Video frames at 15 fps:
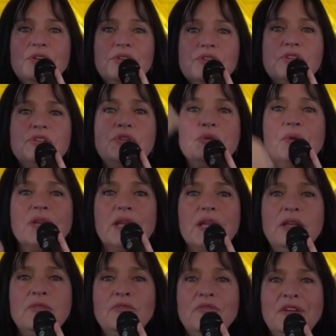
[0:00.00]
to do an
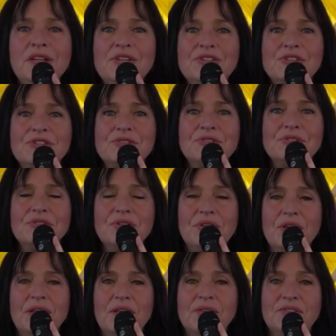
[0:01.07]
inreach,
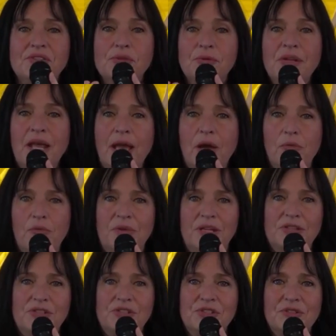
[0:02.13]
and do an
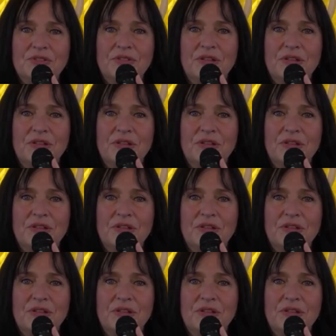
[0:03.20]
outreach.